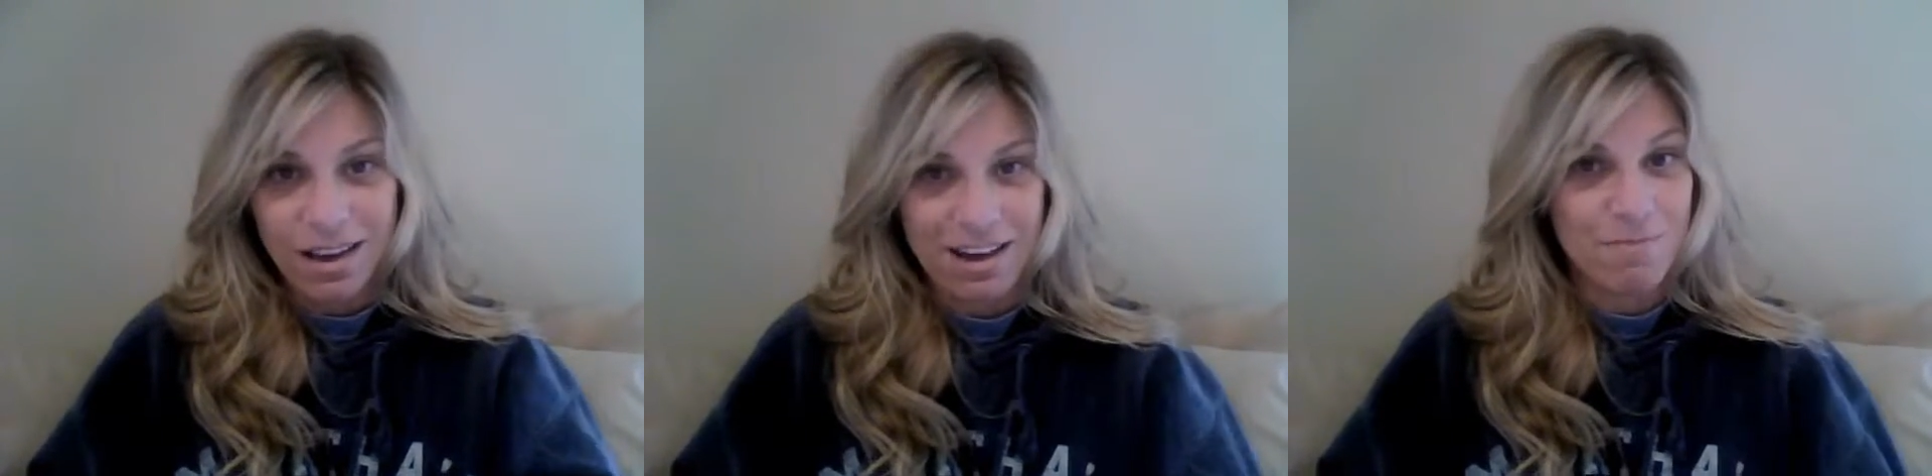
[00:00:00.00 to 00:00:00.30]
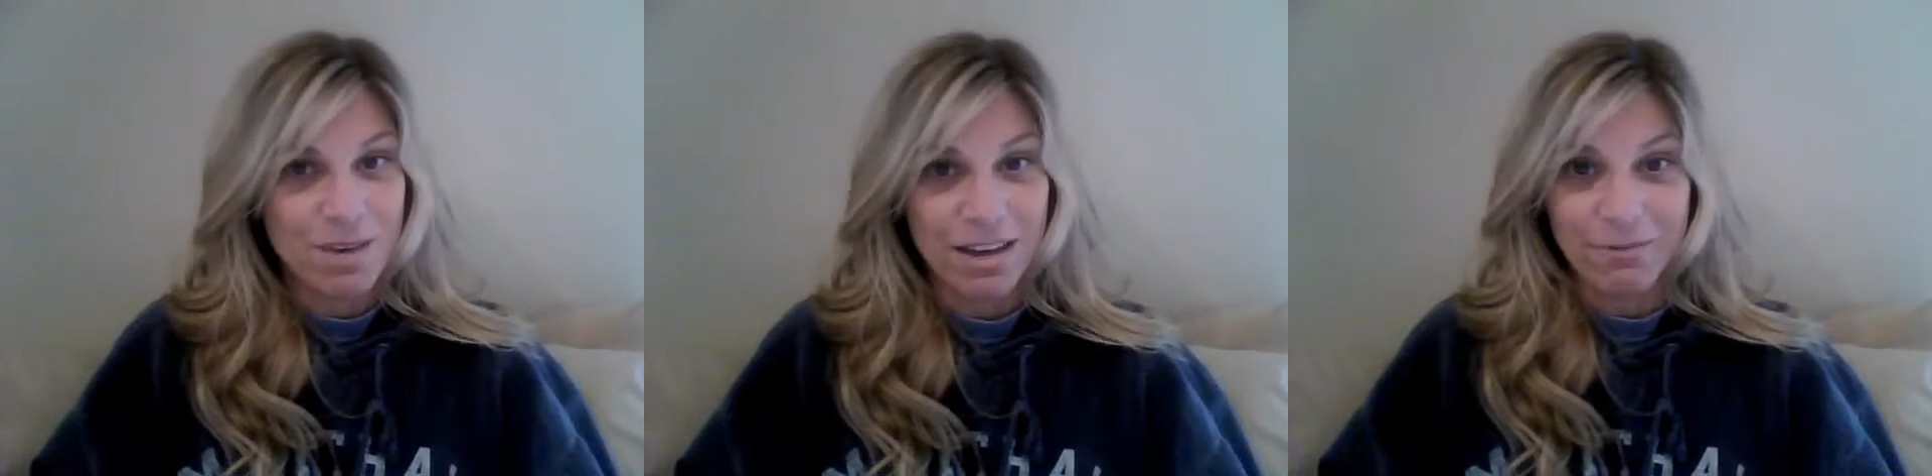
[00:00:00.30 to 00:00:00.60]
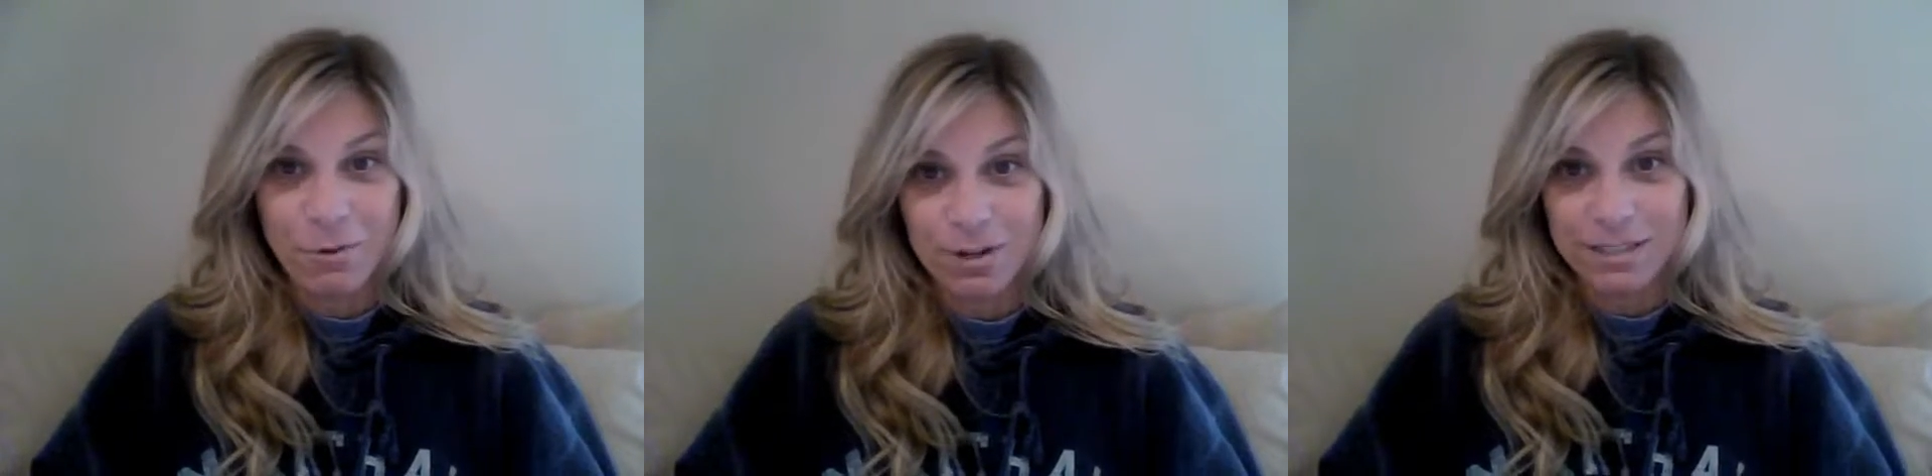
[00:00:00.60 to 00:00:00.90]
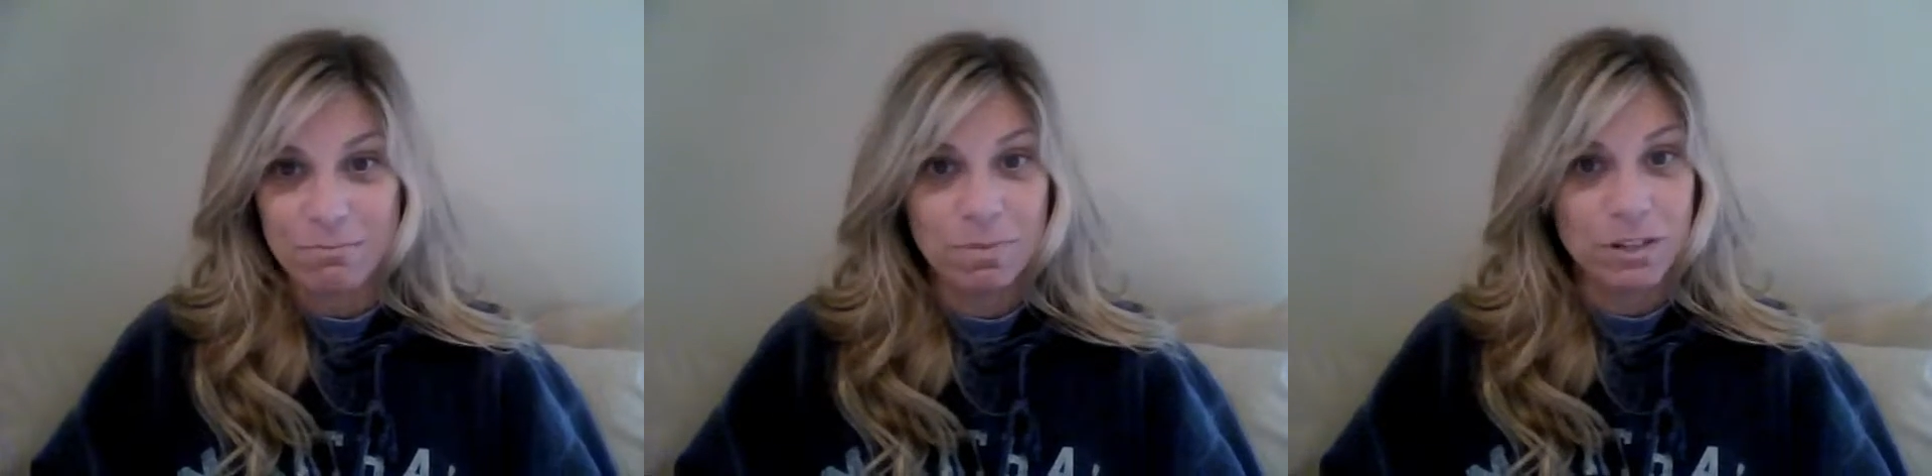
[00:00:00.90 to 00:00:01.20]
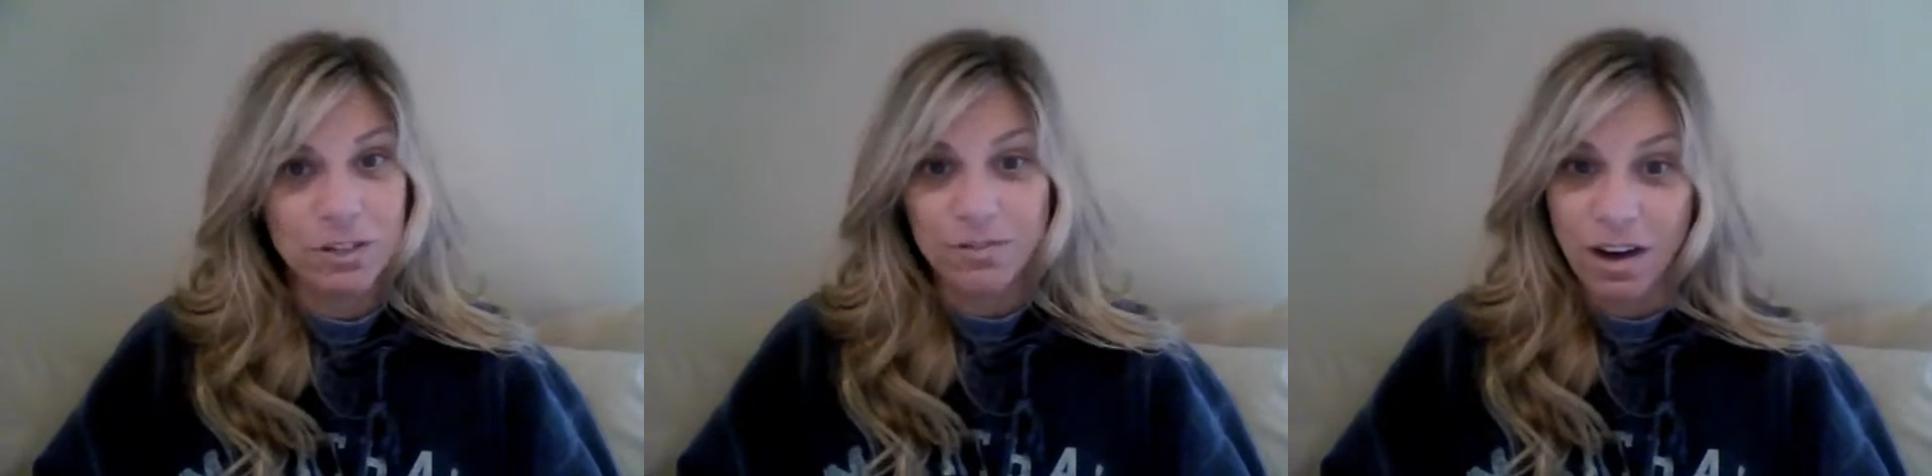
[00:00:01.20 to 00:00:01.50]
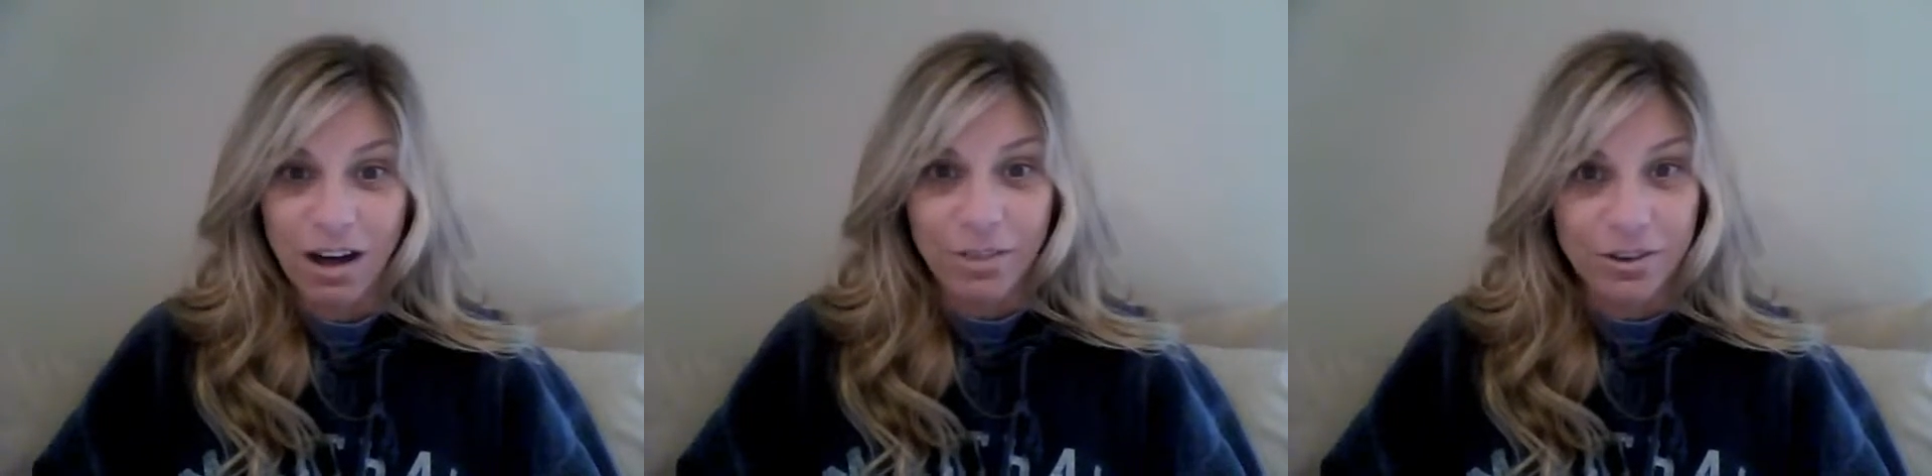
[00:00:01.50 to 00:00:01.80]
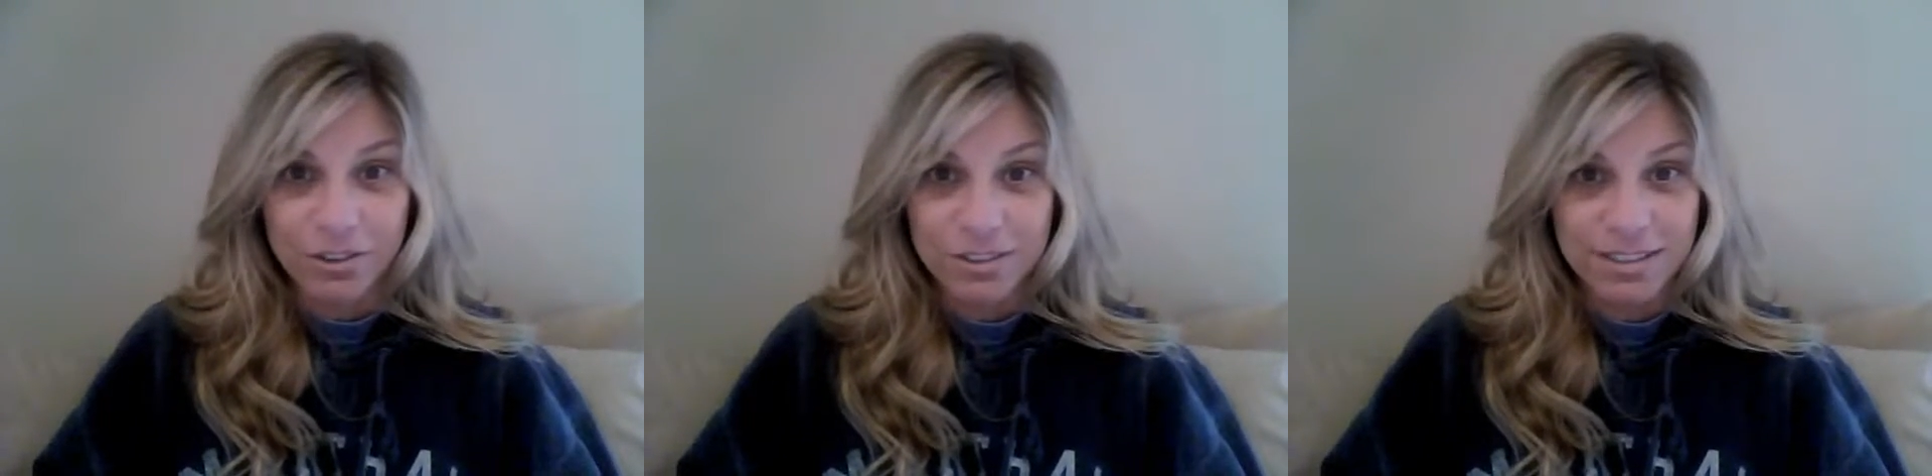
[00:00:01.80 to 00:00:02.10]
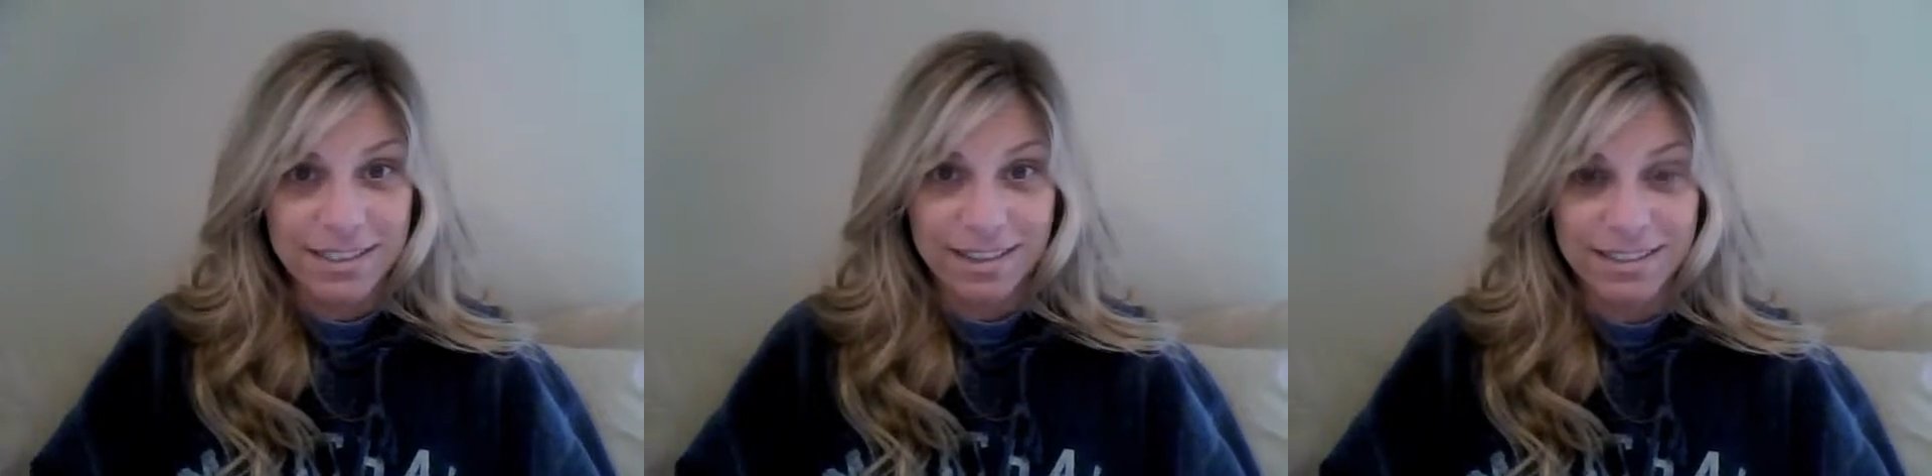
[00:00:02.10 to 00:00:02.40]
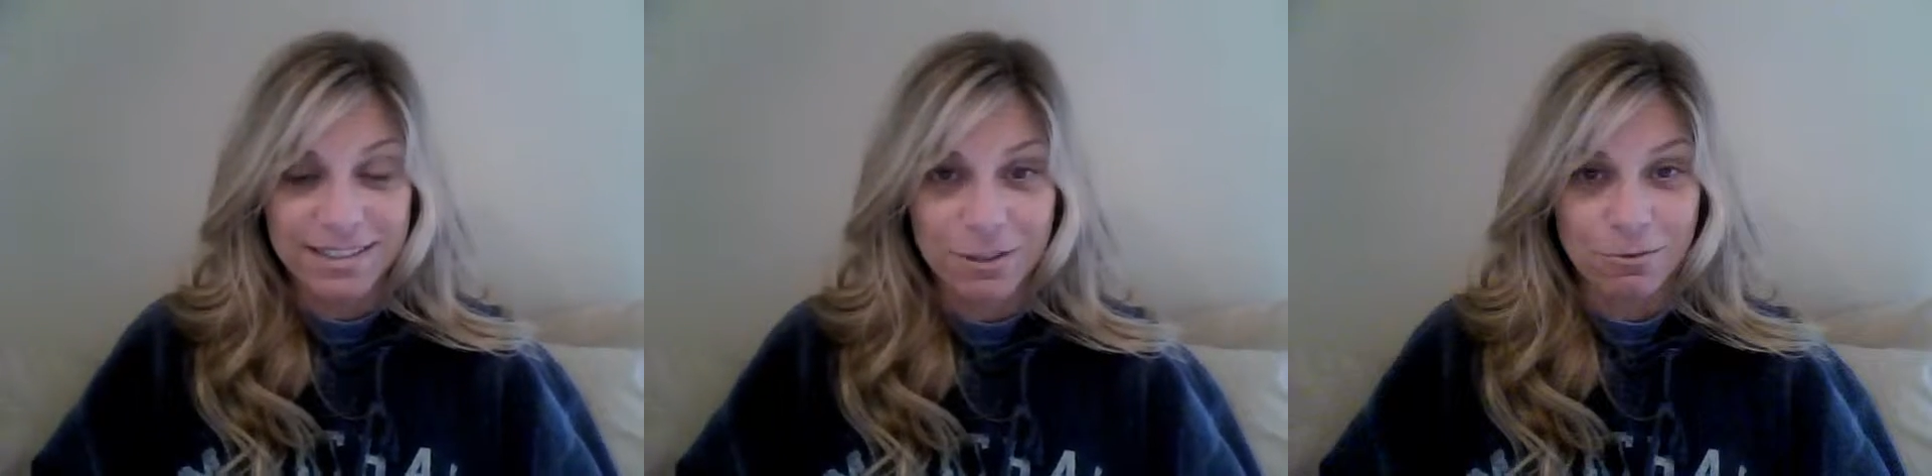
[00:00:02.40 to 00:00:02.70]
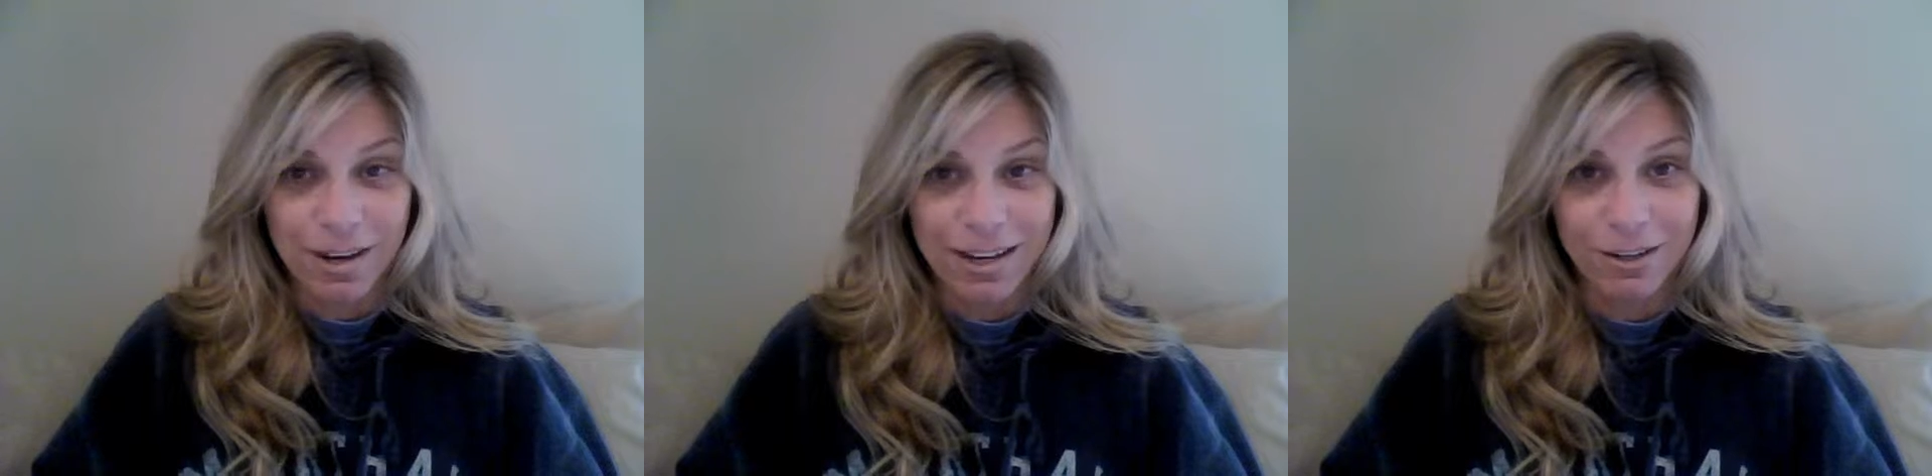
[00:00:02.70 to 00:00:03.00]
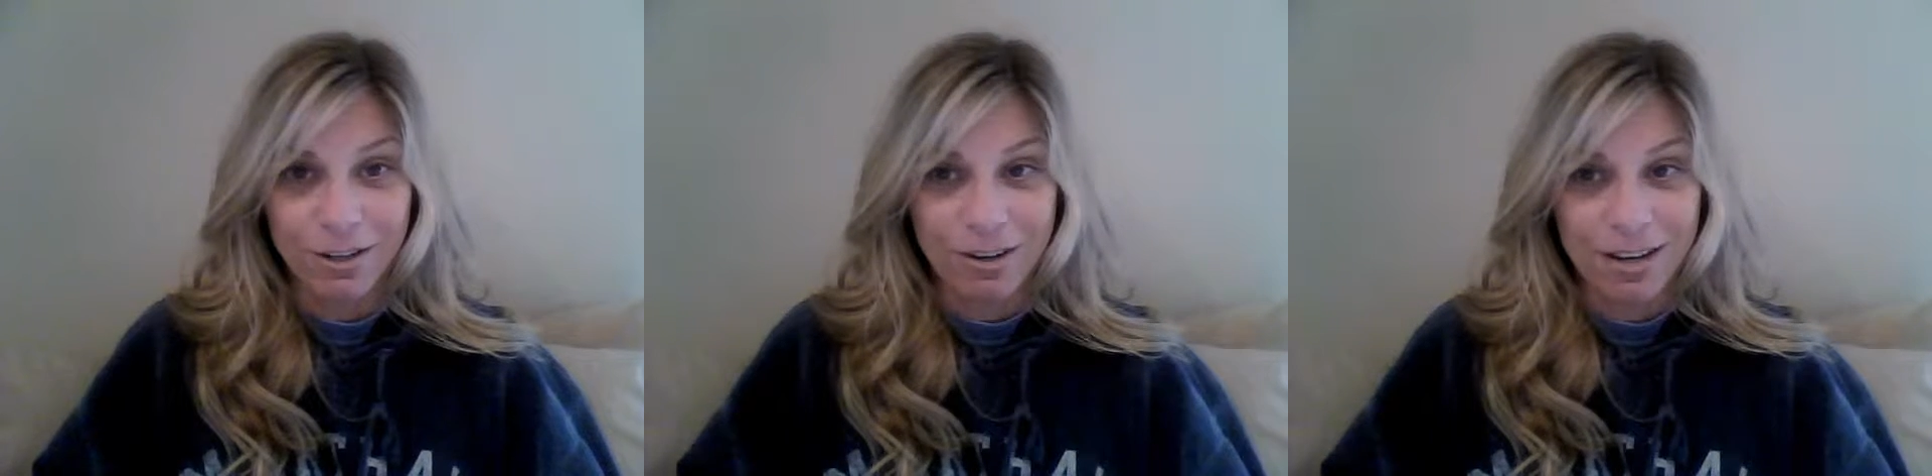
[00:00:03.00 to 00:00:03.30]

I've met, of course, a bunch of authors as a writer.